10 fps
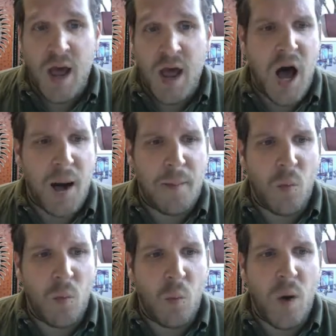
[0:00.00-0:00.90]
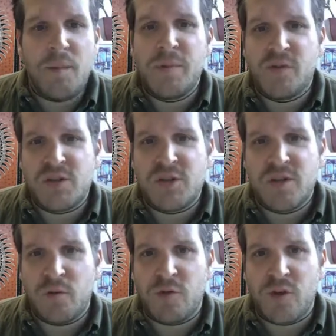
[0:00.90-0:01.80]
One position that
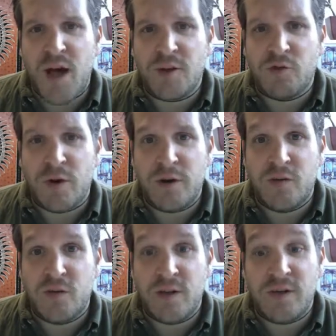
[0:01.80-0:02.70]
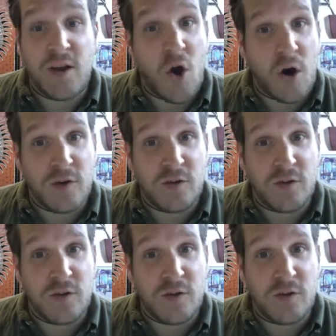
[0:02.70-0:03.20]
runs contrary to, say, Descartes'